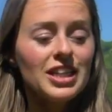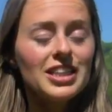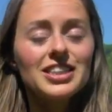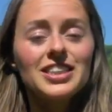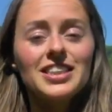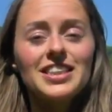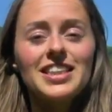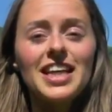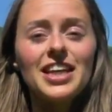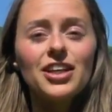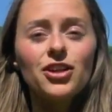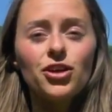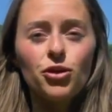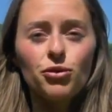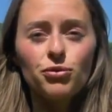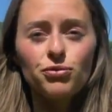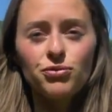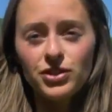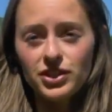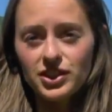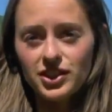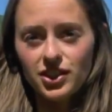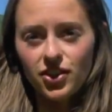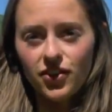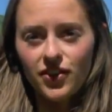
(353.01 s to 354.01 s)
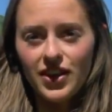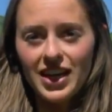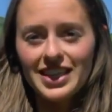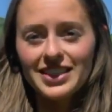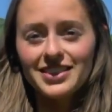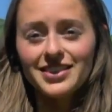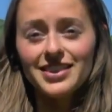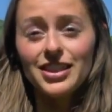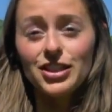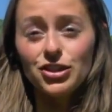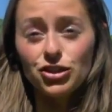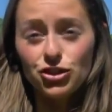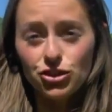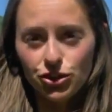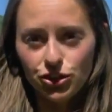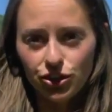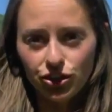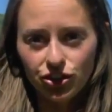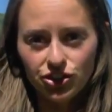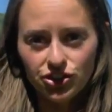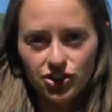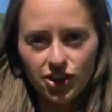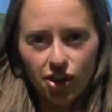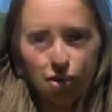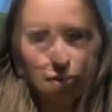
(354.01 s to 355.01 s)
to then go physicalize and do
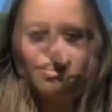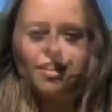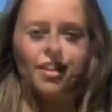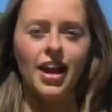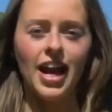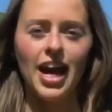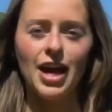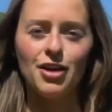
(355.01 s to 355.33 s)
yourself.